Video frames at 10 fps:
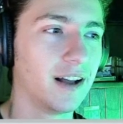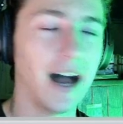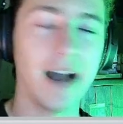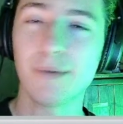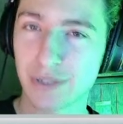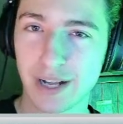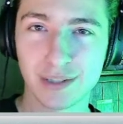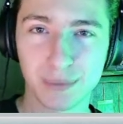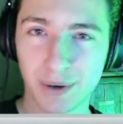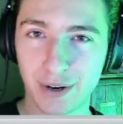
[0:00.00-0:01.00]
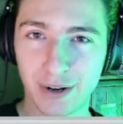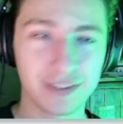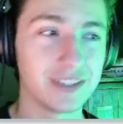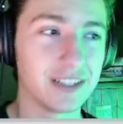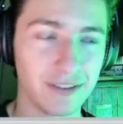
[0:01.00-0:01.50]
I was not smart enough
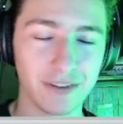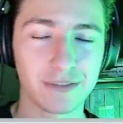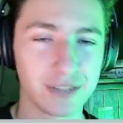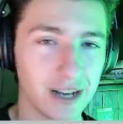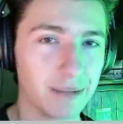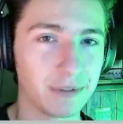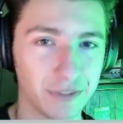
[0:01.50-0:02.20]
and didn't have enough time to